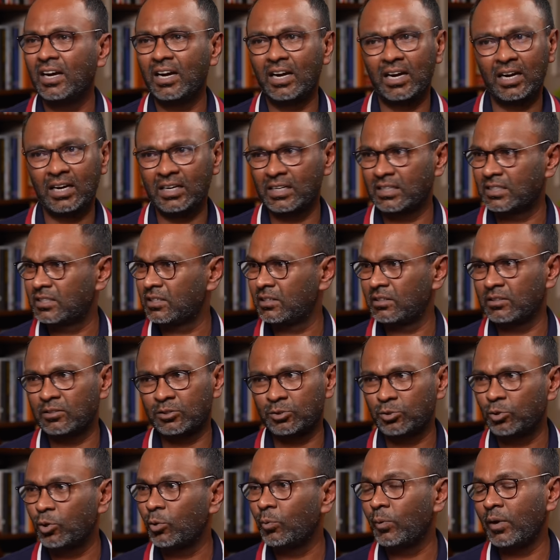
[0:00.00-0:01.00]
It's
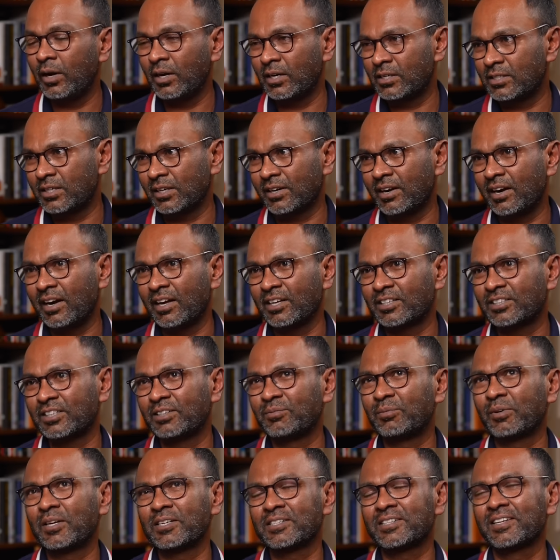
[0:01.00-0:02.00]
nowhere, it's a connection,
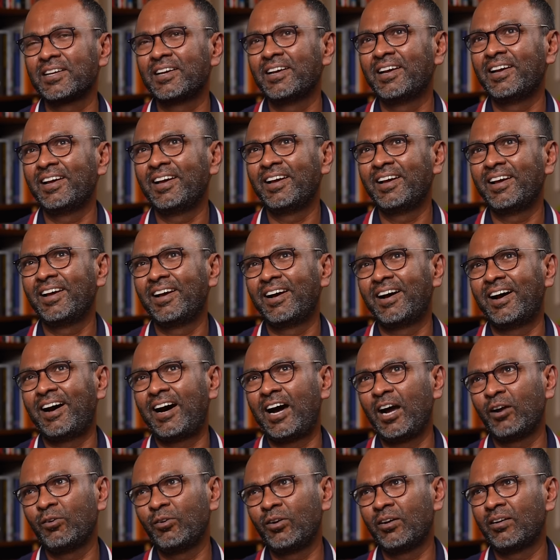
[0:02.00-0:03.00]
because
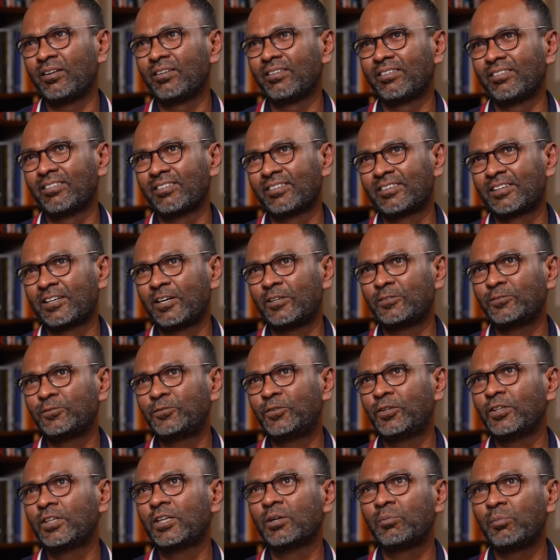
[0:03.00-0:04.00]
I will
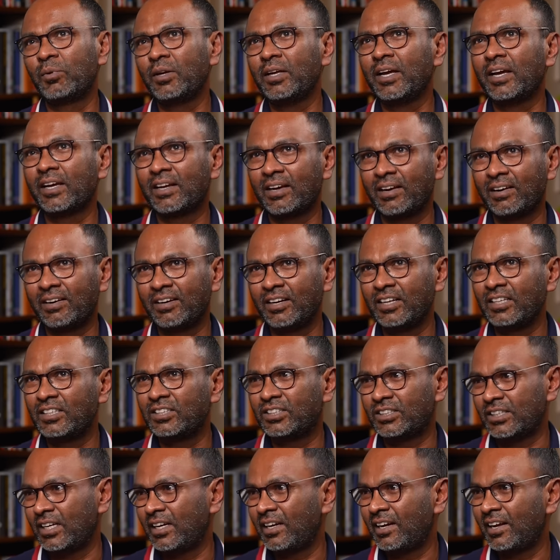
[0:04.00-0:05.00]
comfortably, I can
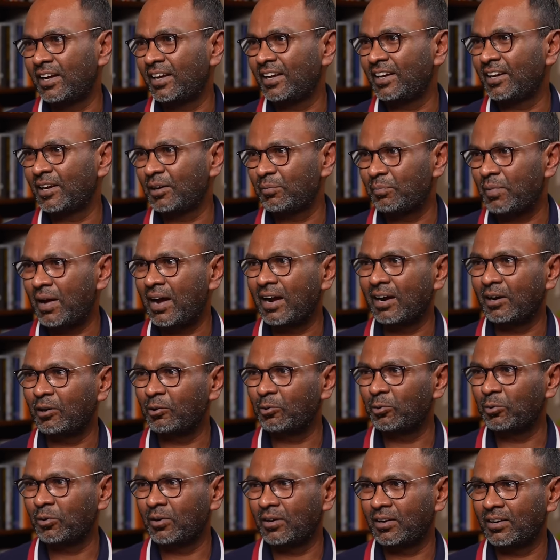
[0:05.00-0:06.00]
reach Chennai or
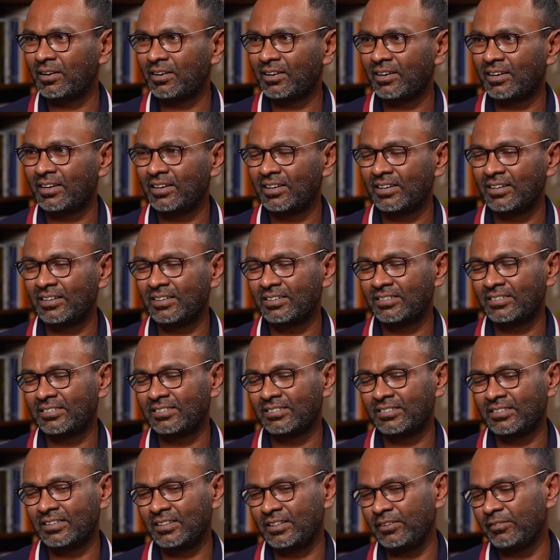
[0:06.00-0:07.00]
Bangalore or
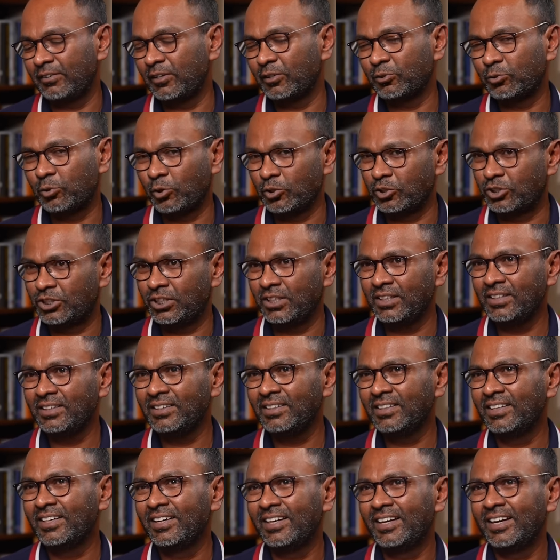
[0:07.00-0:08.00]
even
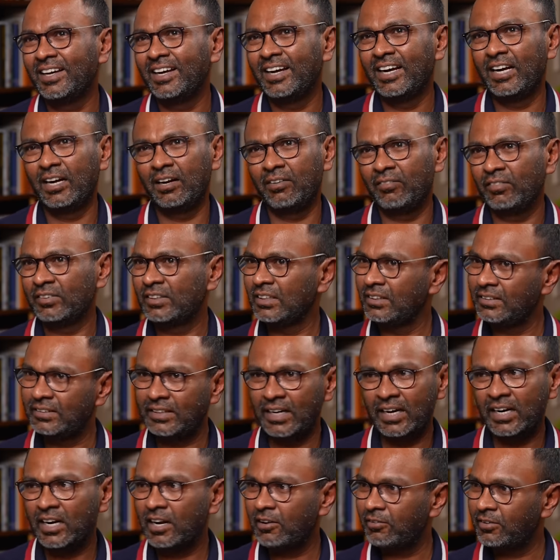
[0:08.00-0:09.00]
Cochin within
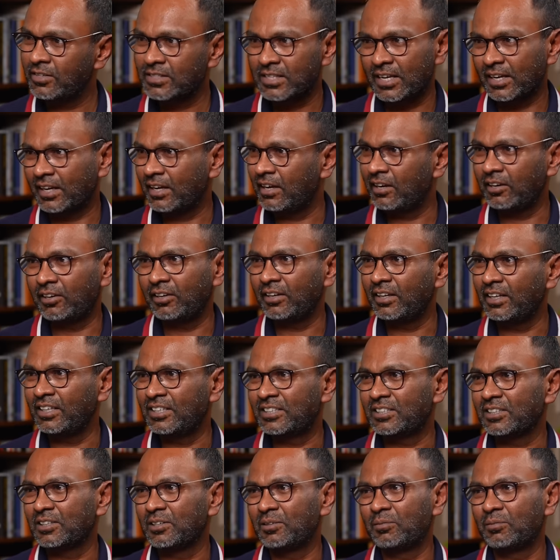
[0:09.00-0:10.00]
10 hours I can reach,